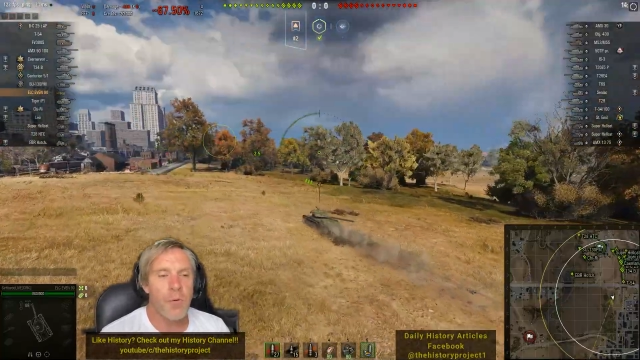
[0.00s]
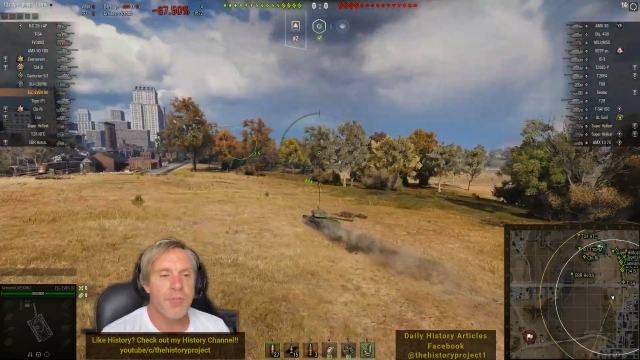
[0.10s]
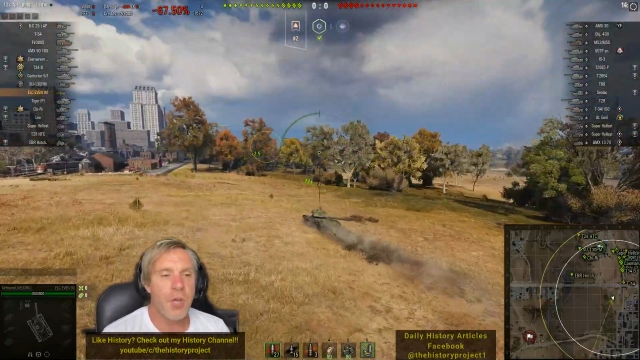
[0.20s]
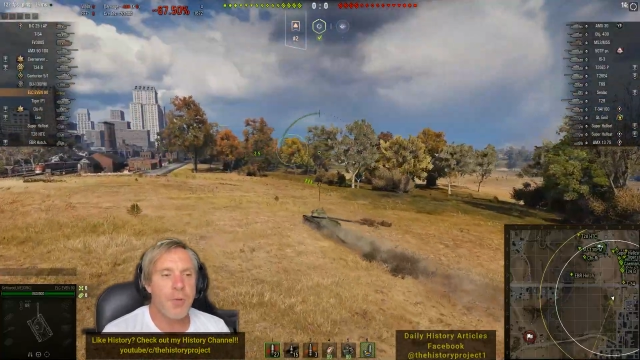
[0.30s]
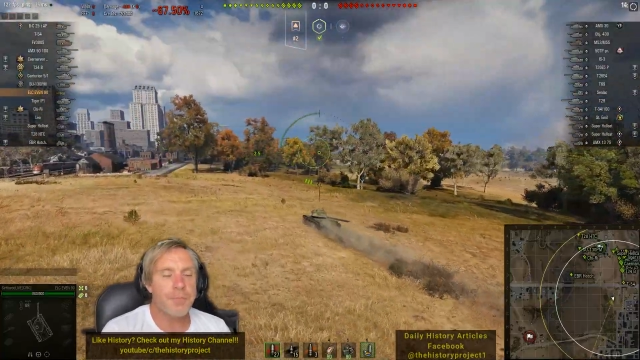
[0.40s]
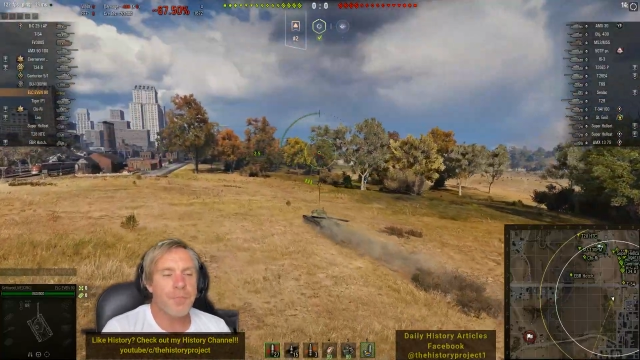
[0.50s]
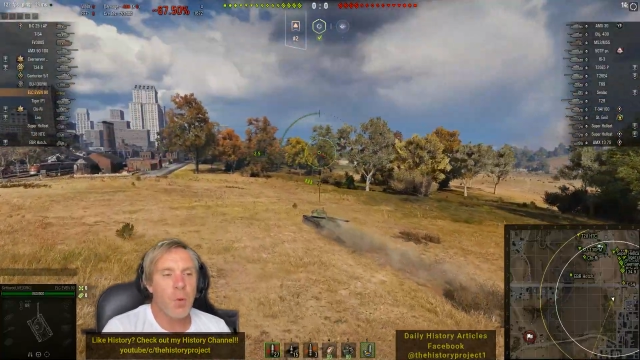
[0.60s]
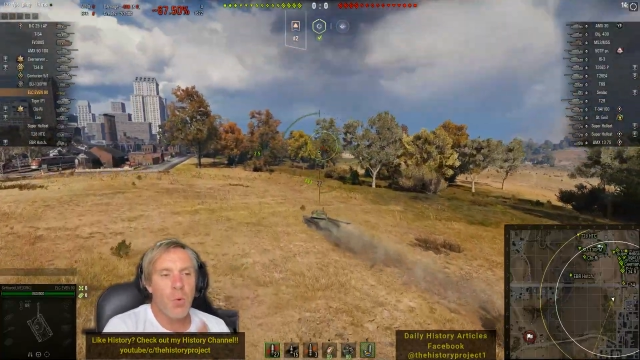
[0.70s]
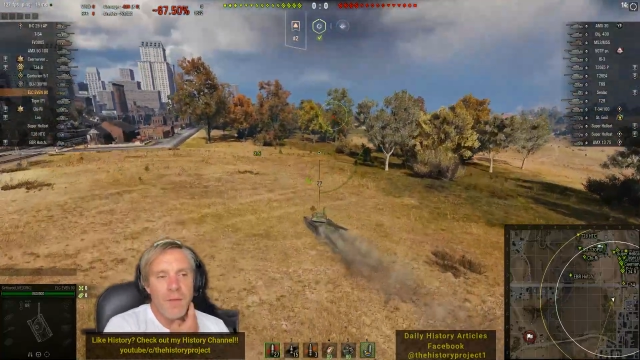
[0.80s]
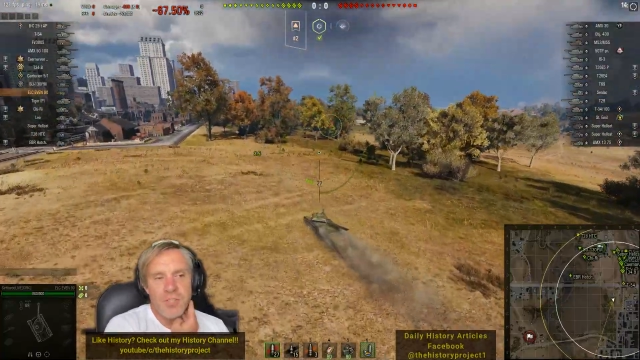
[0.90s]
So
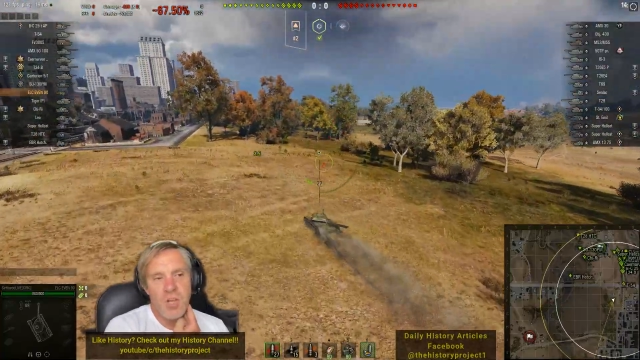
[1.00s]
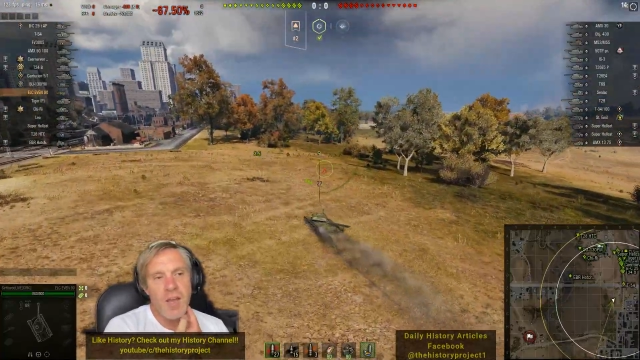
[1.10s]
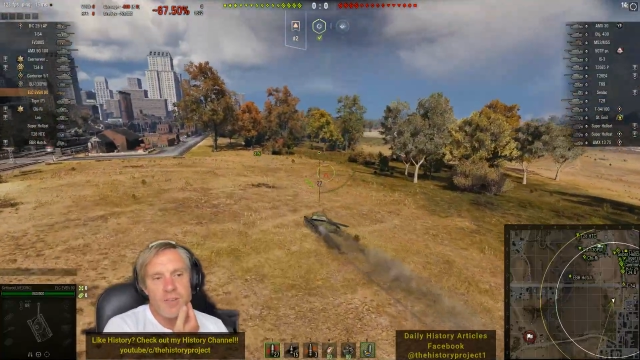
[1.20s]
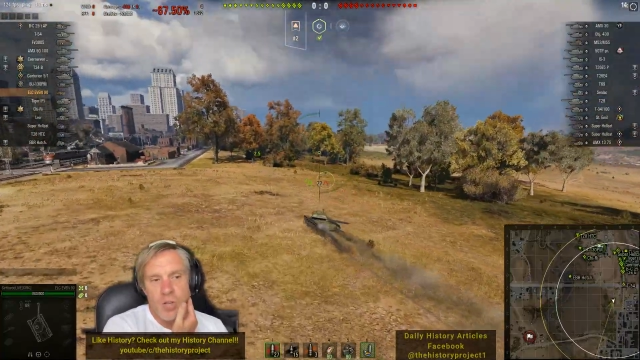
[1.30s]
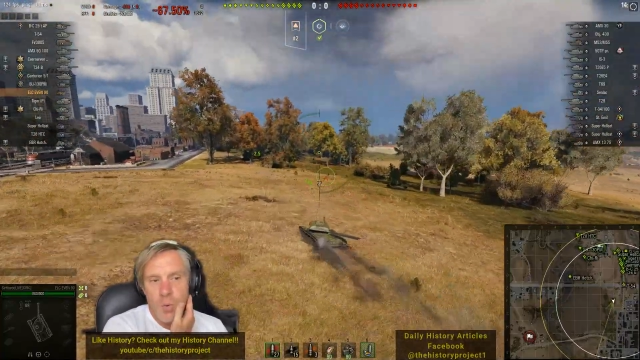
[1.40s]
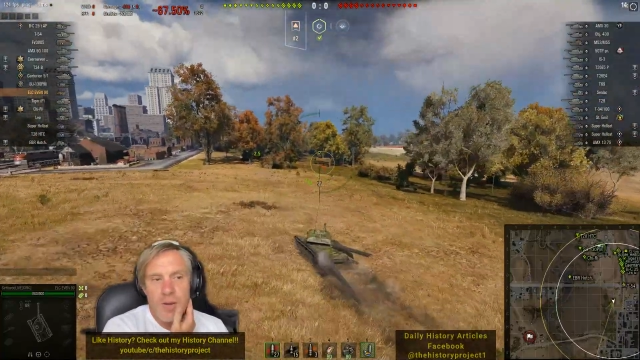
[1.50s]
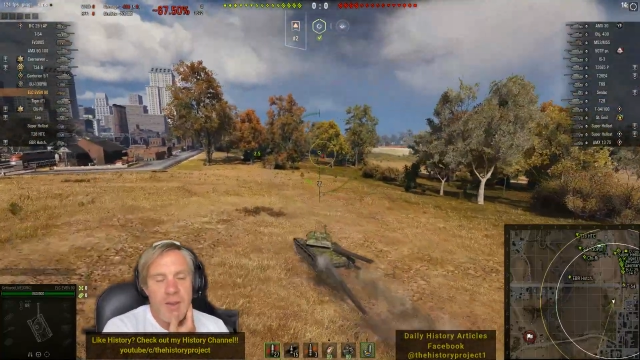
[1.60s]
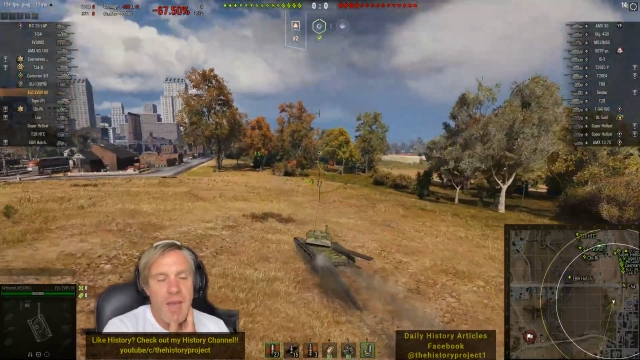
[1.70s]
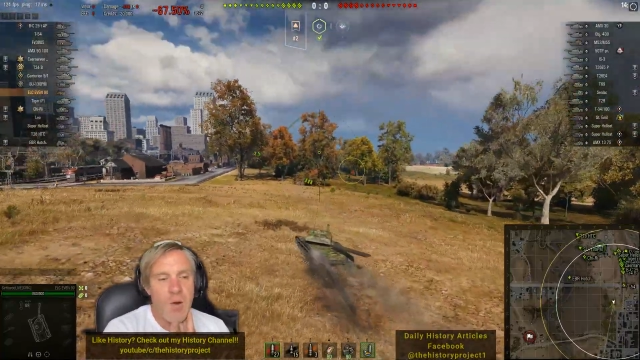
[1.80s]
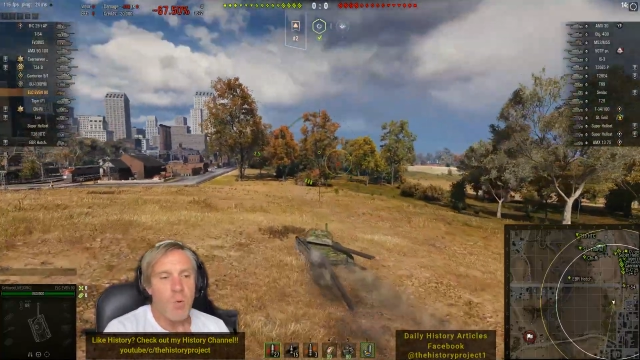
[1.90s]
what I've started doing
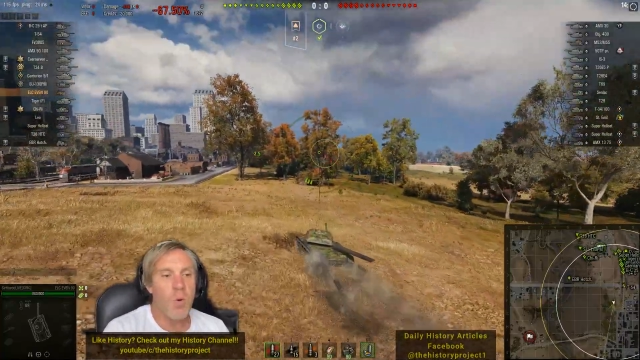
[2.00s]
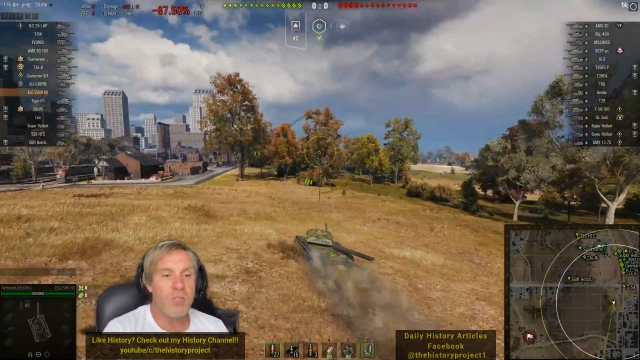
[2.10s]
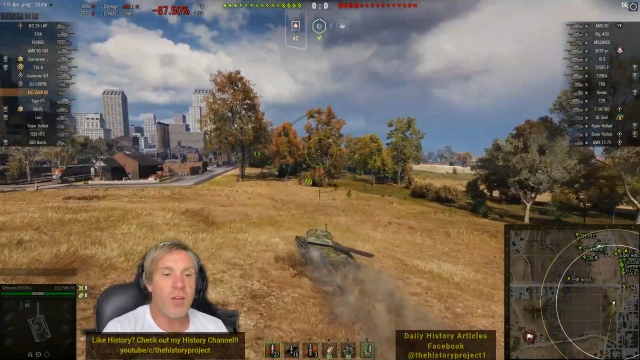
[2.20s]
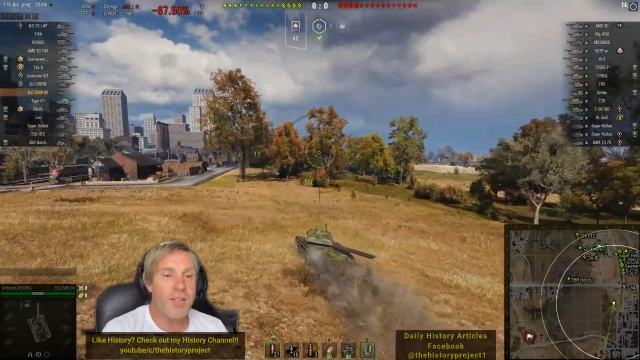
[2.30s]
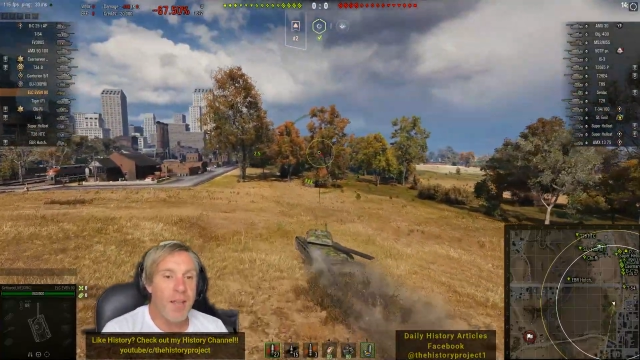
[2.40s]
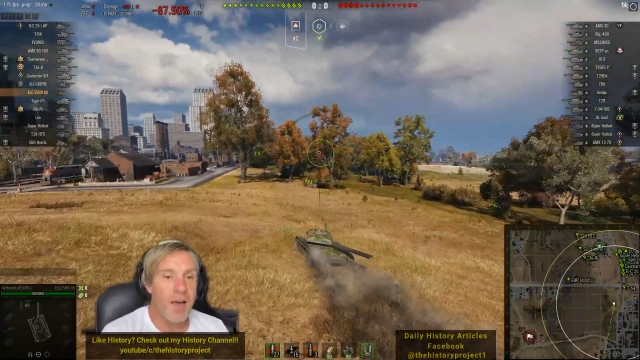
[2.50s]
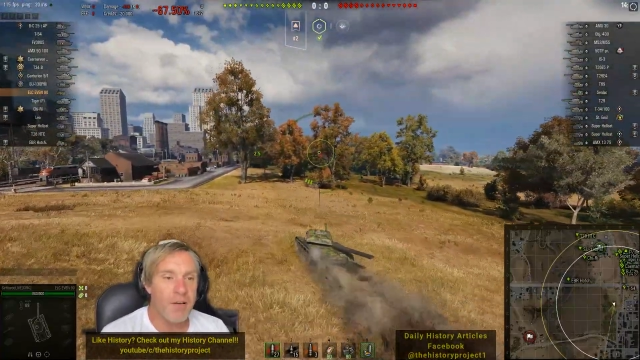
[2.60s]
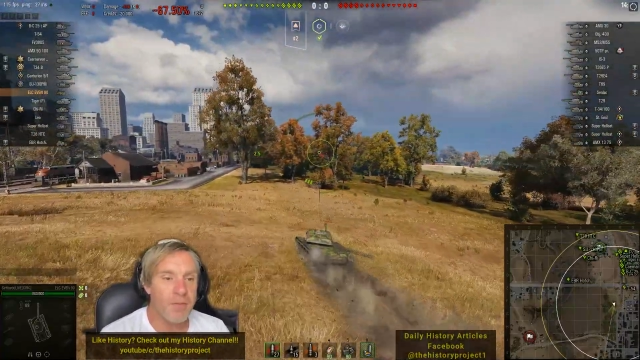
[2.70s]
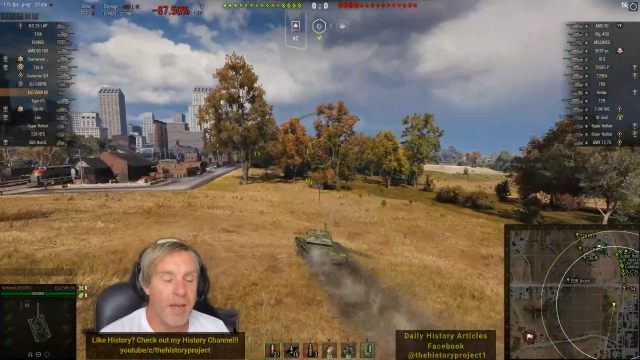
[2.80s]
now, which I love,